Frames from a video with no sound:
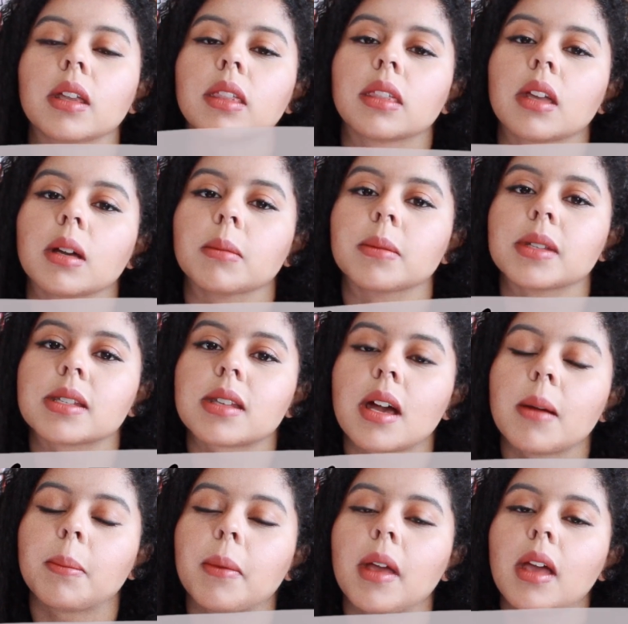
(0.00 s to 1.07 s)
thumbs
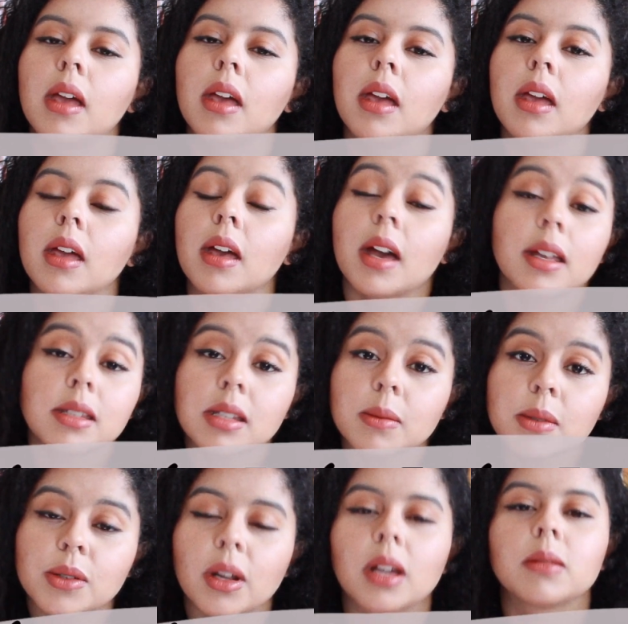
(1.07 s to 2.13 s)
up and
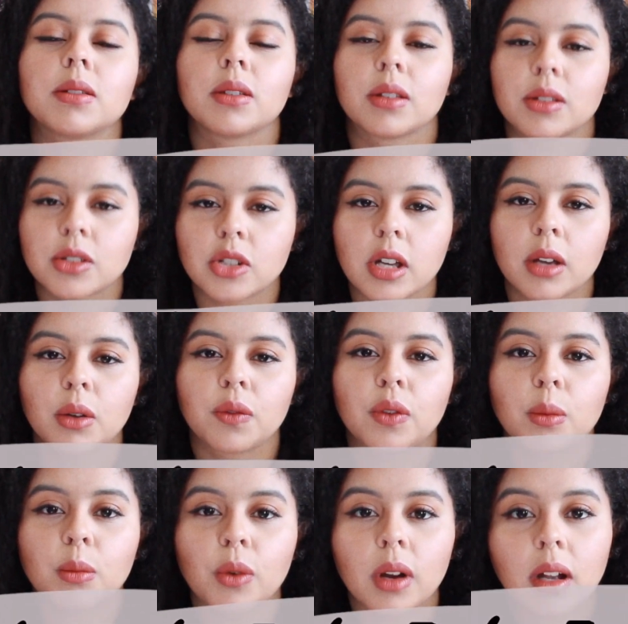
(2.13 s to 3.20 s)
subscribe to this channel for
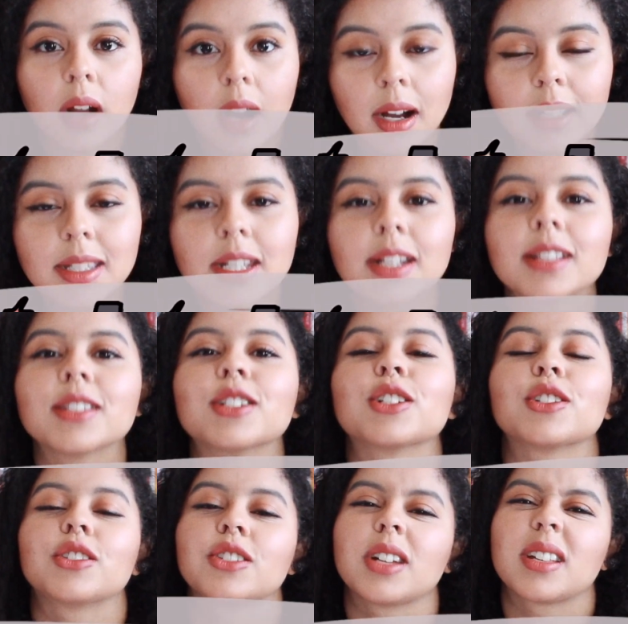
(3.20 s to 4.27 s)
more content
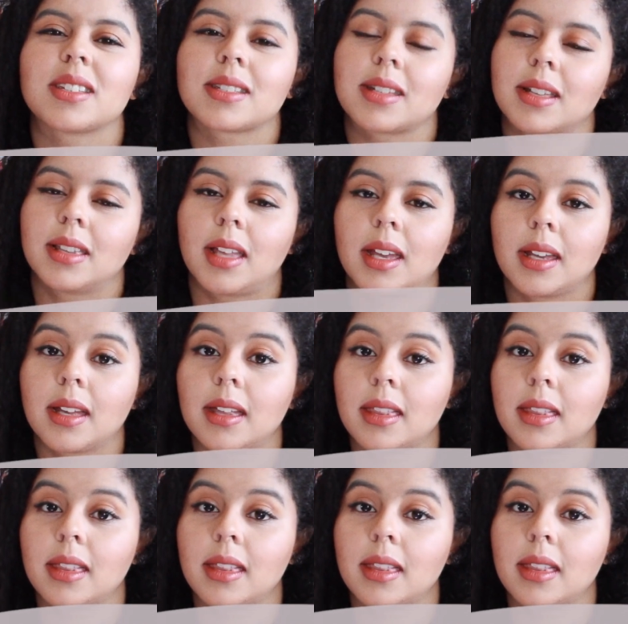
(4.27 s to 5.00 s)
just like